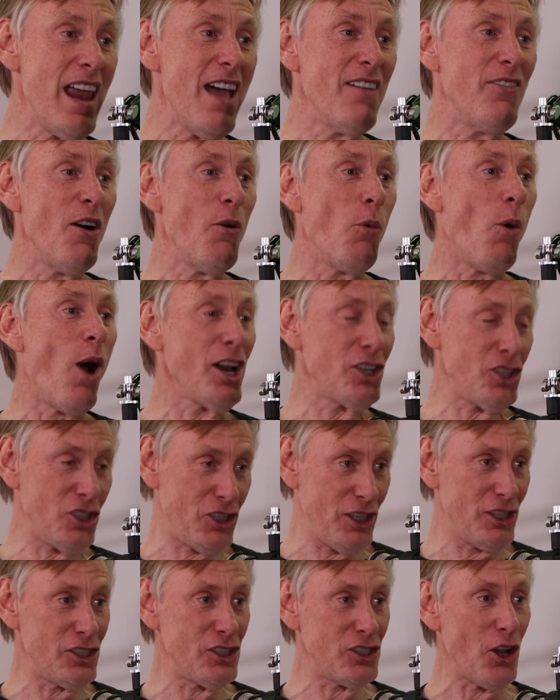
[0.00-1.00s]
never
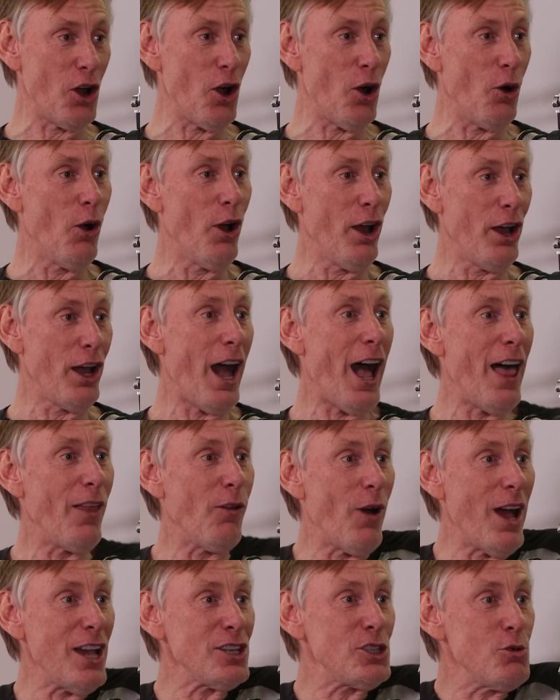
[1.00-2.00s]
watched it, so
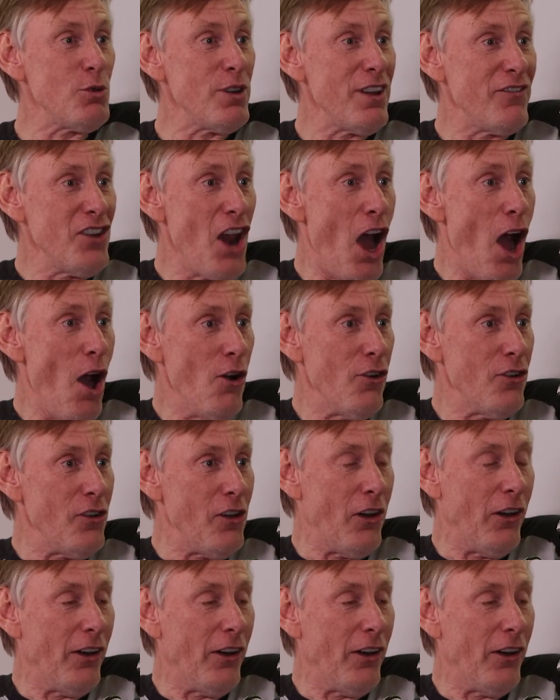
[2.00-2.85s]
otherwise you would have known.